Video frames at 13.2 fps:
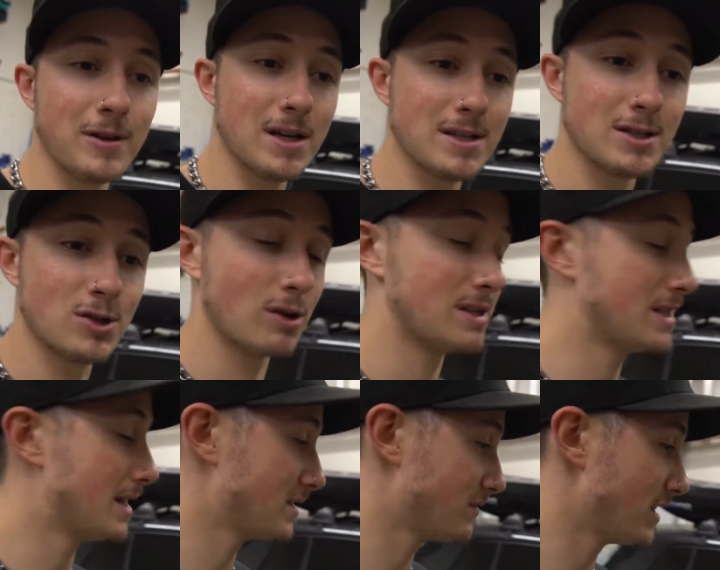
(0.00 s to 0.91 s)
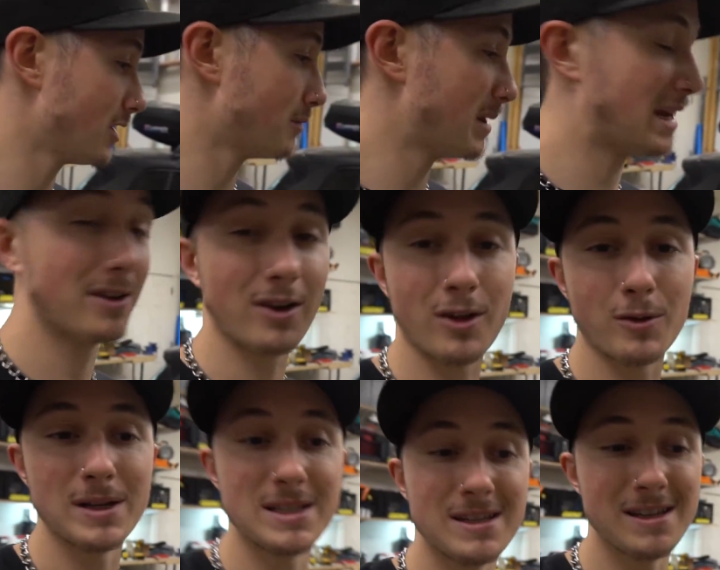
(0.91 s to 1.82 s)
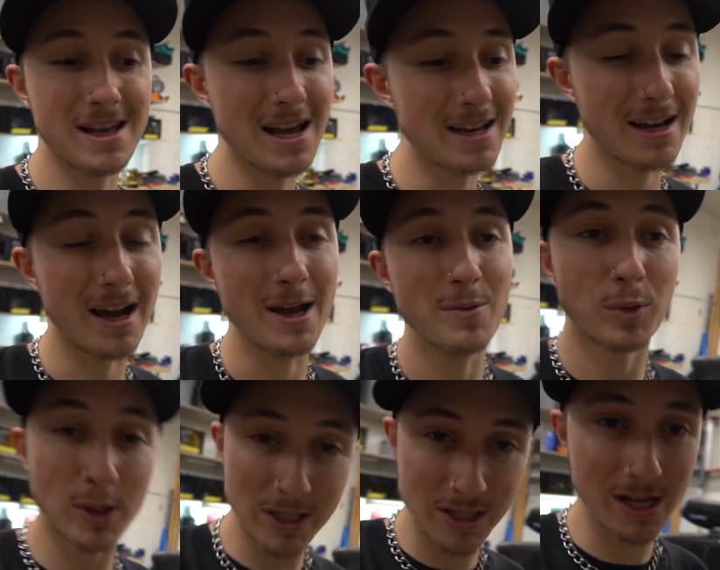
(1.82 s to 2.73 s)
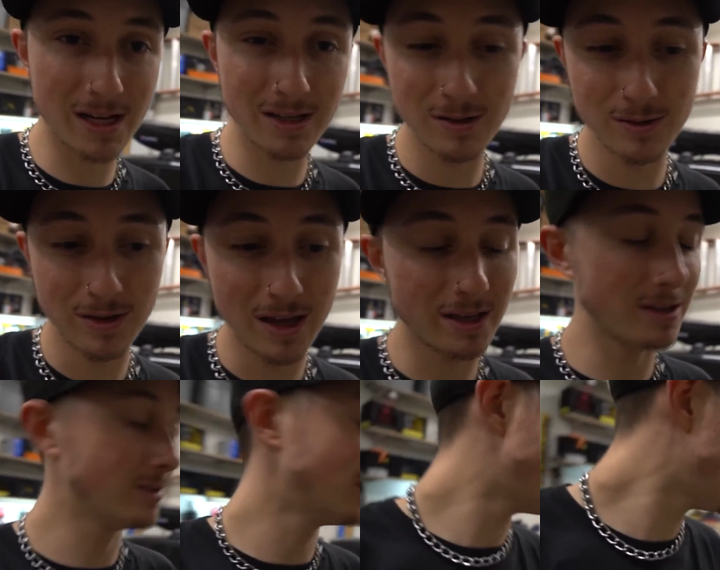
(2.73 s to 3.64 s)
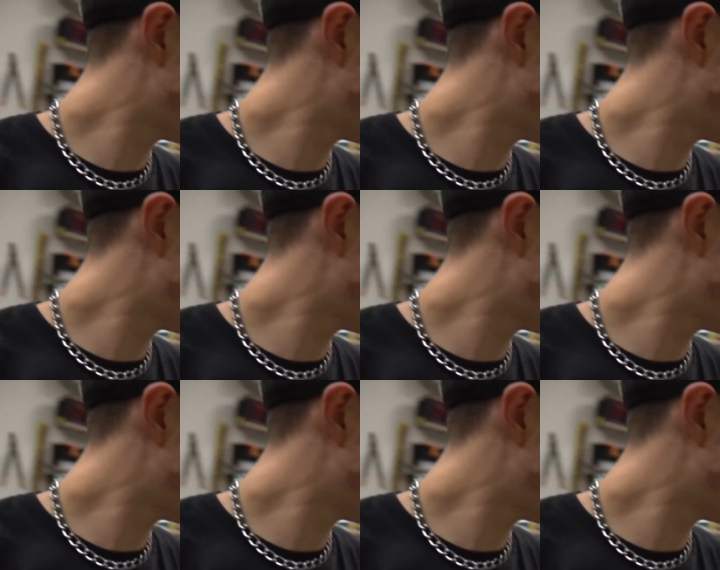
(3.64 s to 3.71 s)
you guys enjoyed today's video, made it all the way to the end, I appreciate you. Thank you. Let me